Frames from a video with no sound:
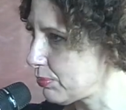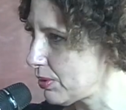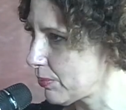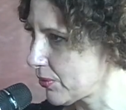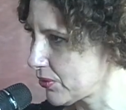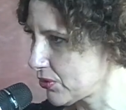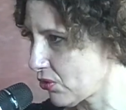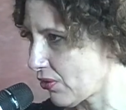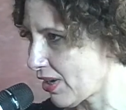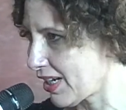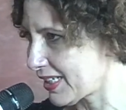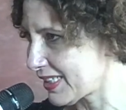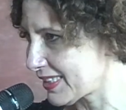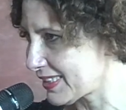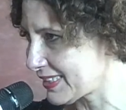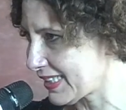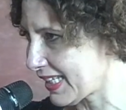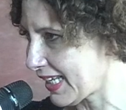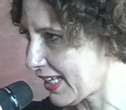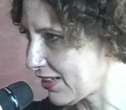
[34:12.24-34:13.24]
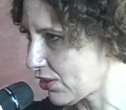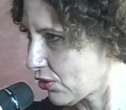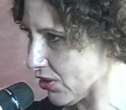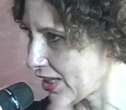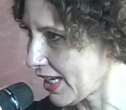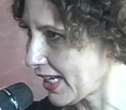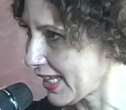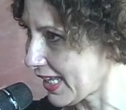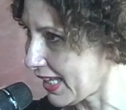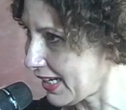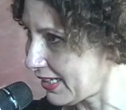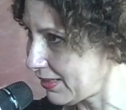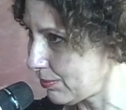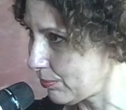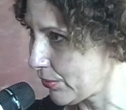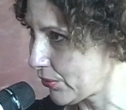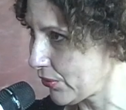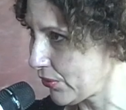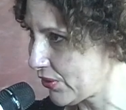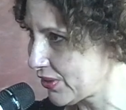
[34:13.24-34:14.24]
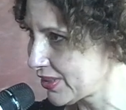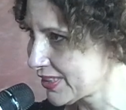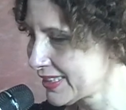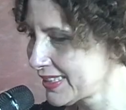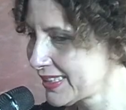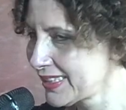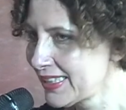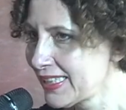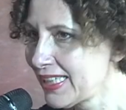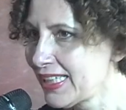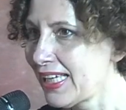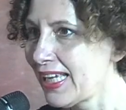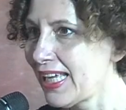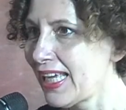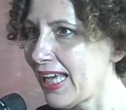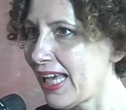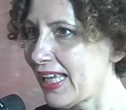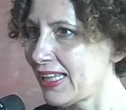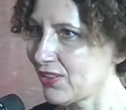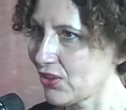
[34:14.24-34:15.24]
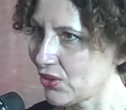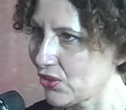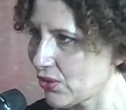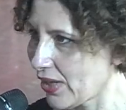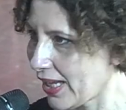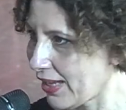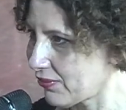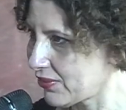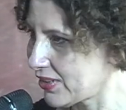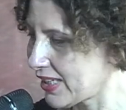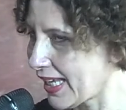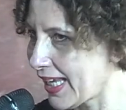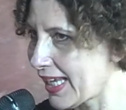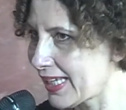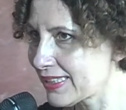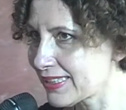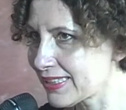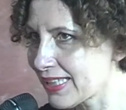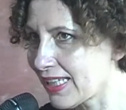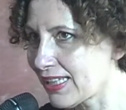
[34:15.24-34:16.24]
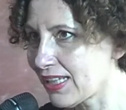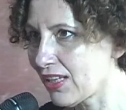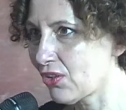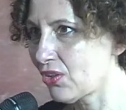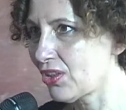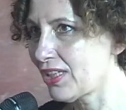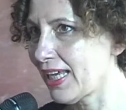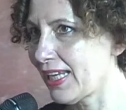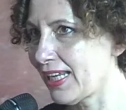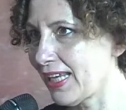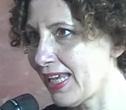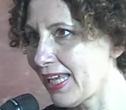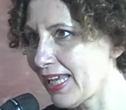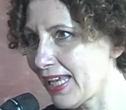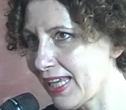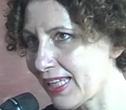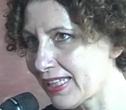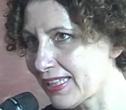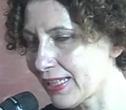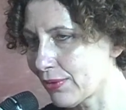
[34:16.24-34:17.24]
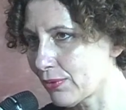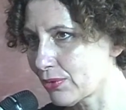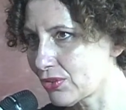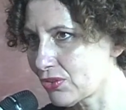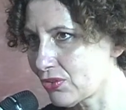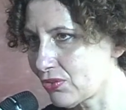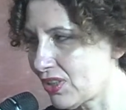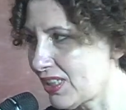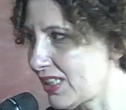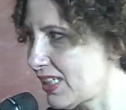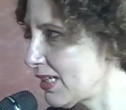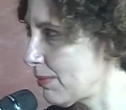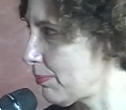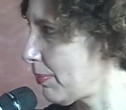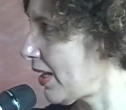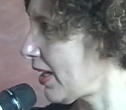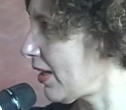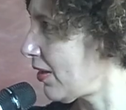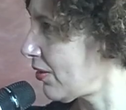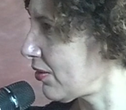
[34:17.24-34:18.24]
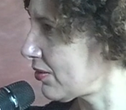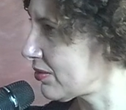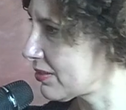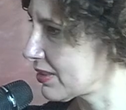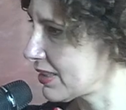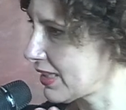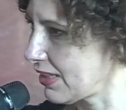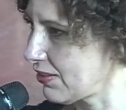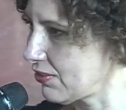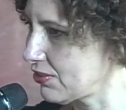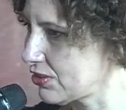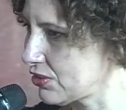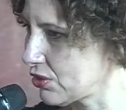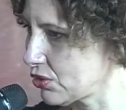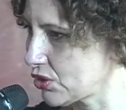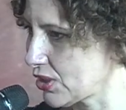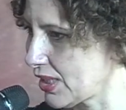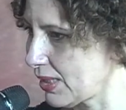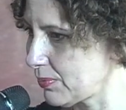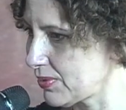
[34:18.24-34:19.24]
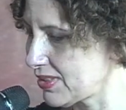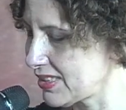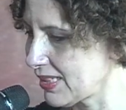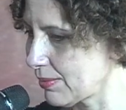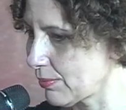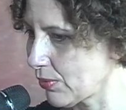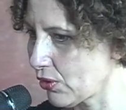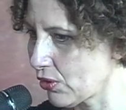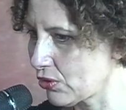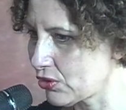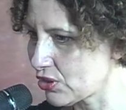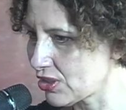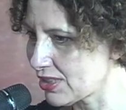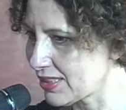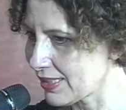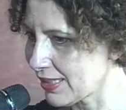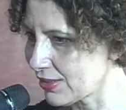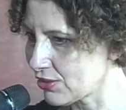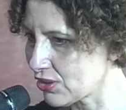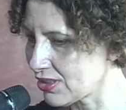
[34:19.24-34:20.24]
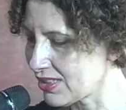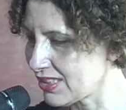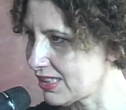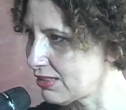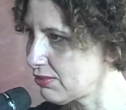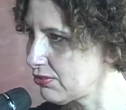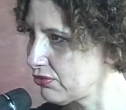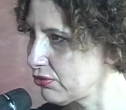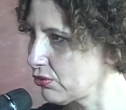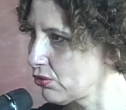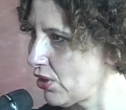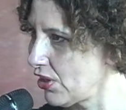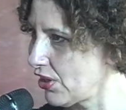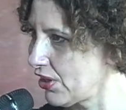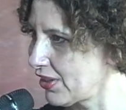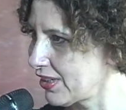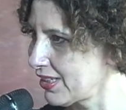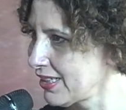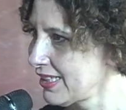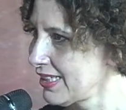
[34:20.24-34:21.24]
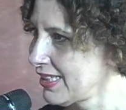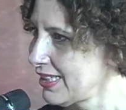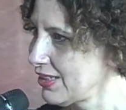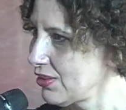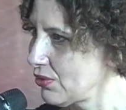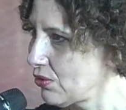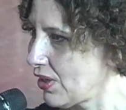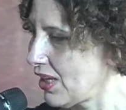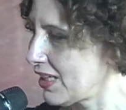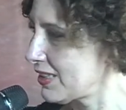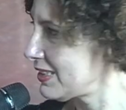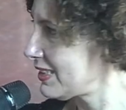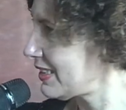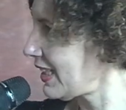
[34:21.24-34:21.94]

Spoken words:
people don't understand or they are gullible. Yeah. And so you have that, and then on the other hand, I was reading about kind of the social epistemologists such as Steve Fuller, who like